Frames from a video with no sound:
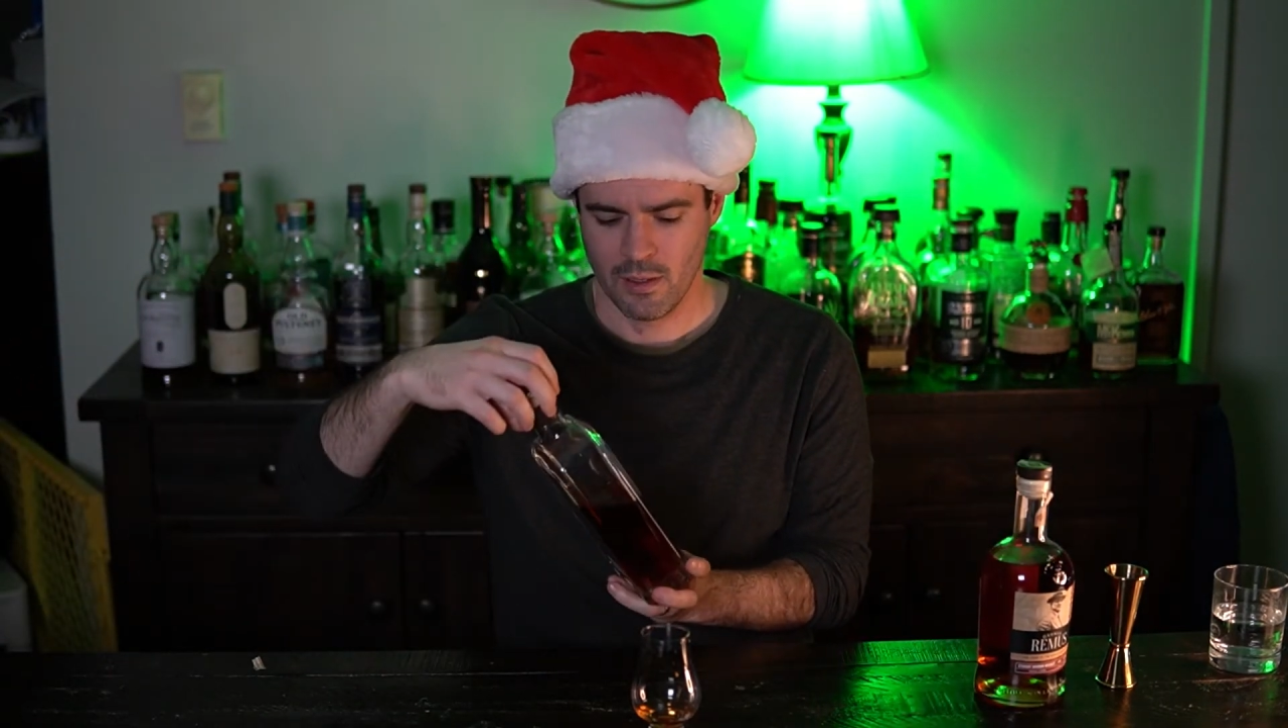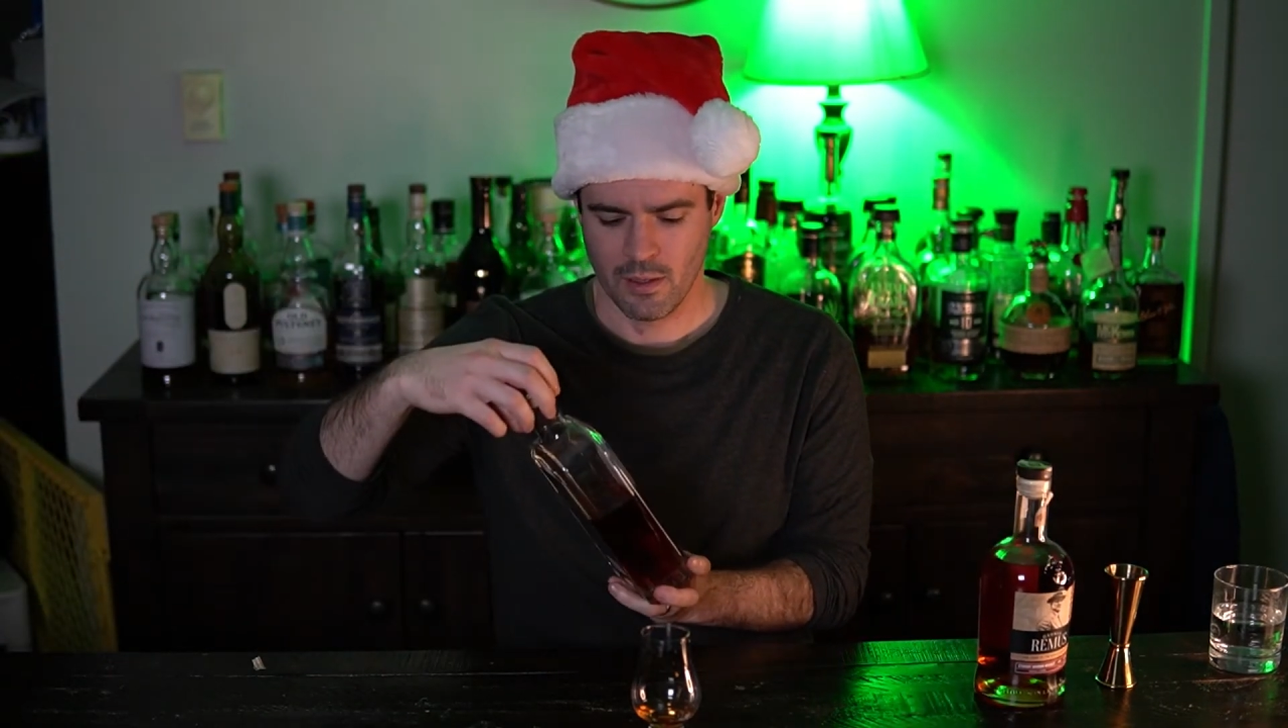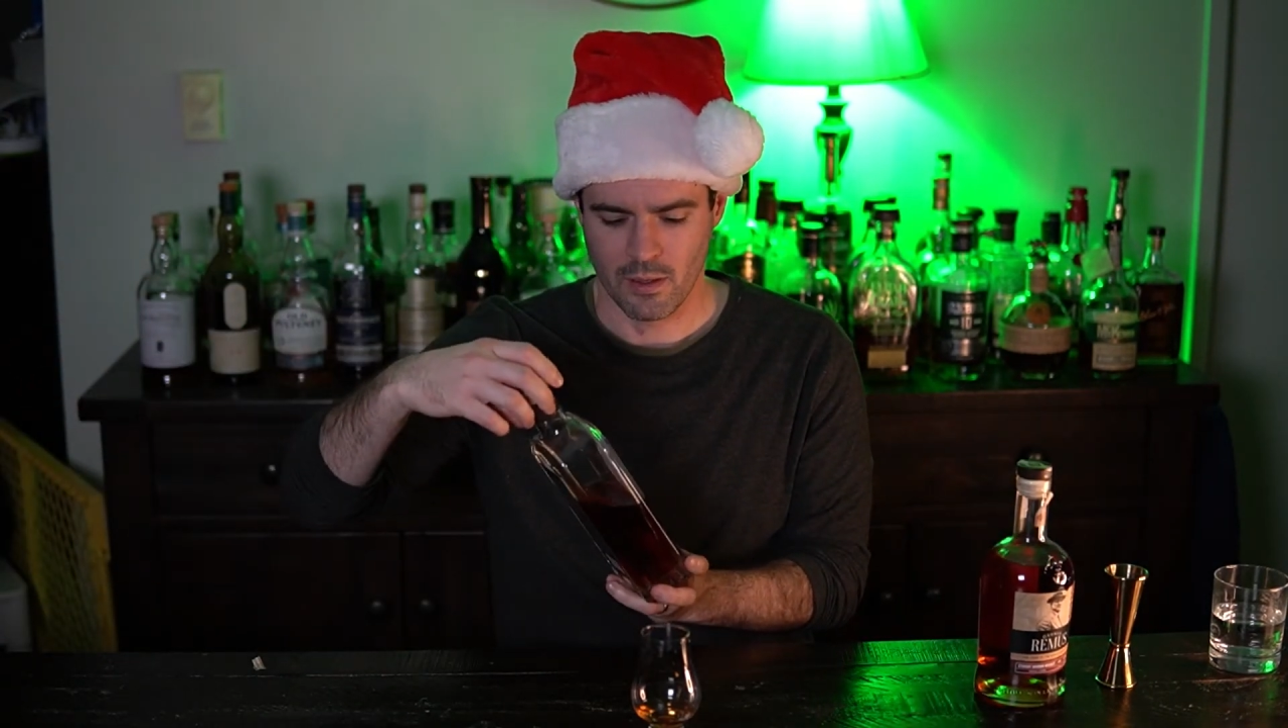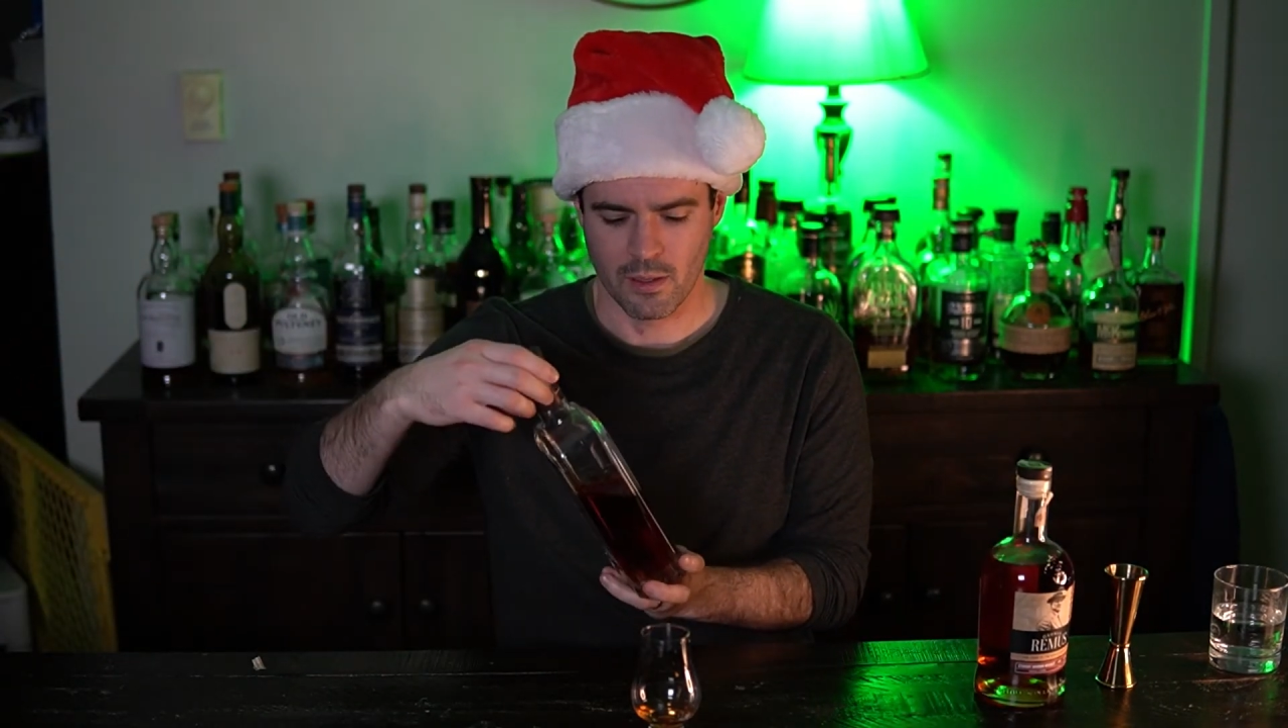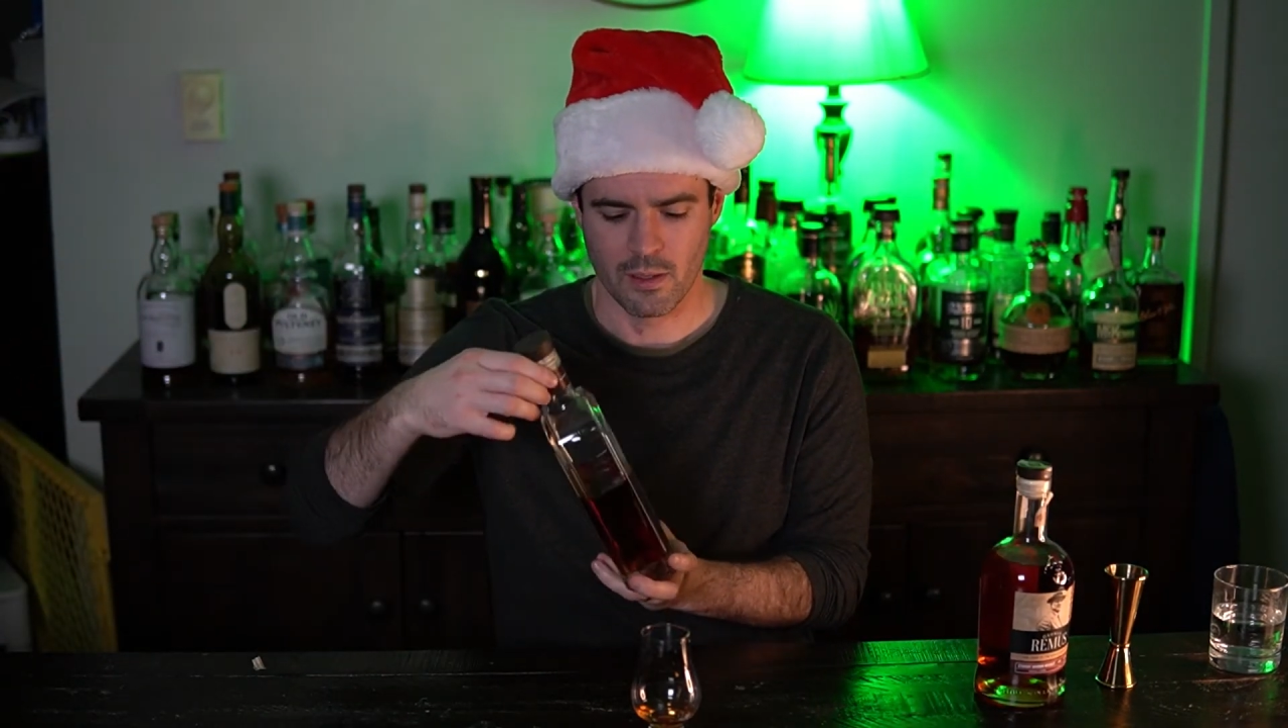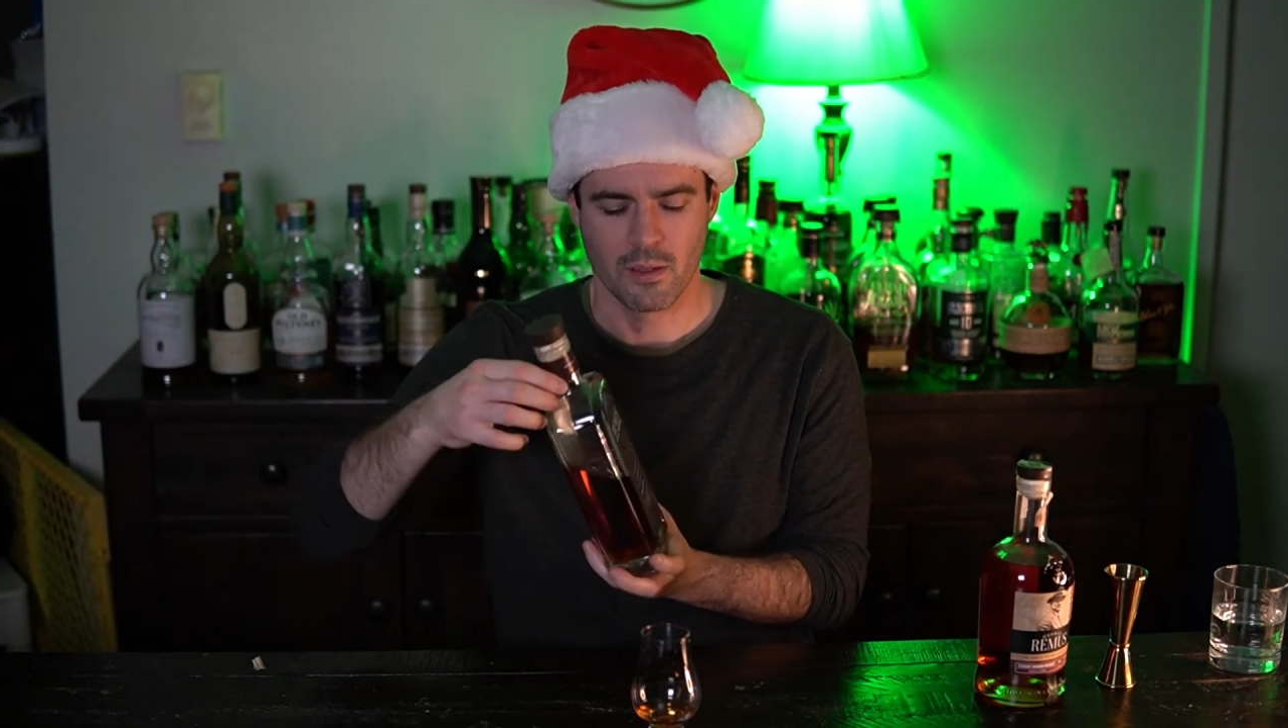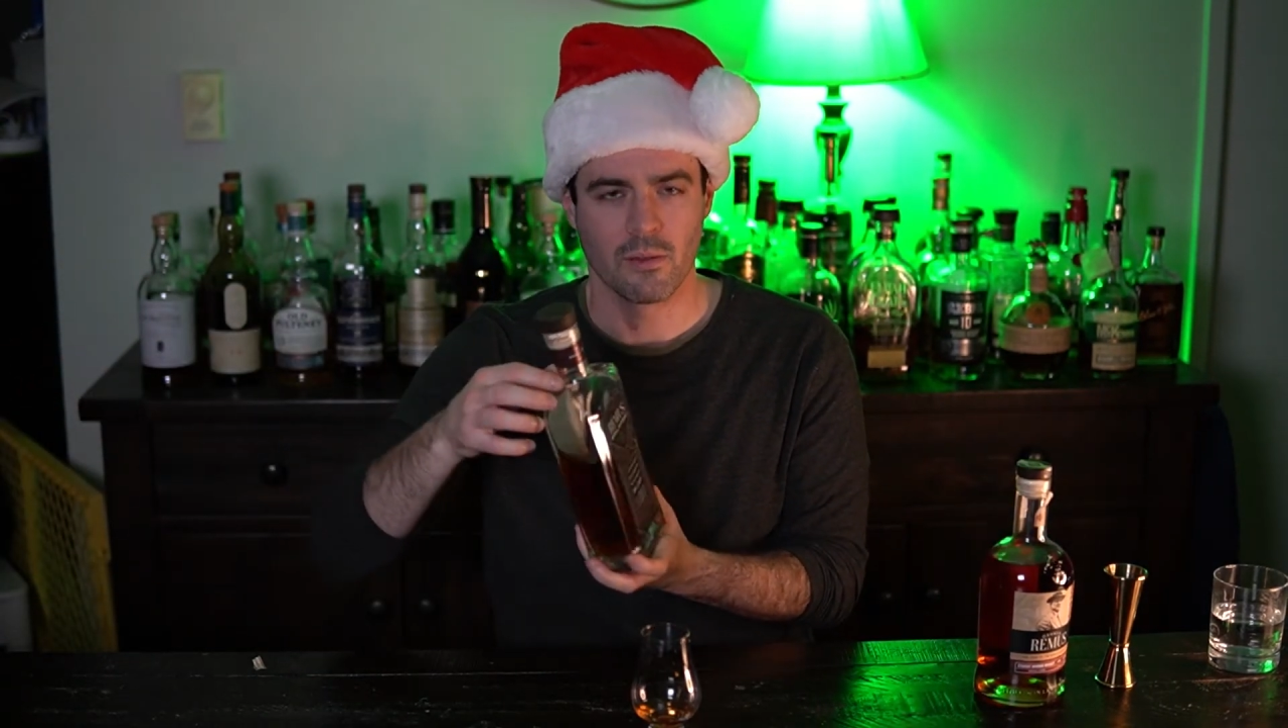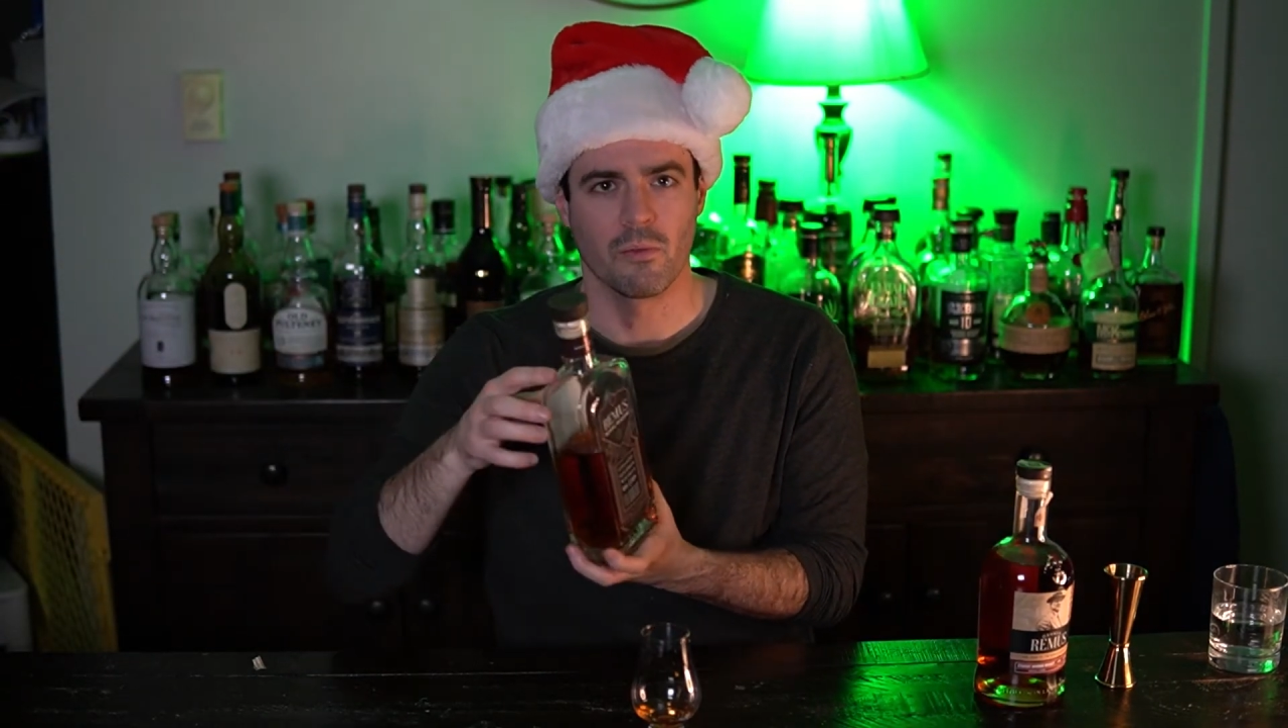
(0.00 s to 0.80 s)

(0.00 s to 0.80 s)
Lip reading: the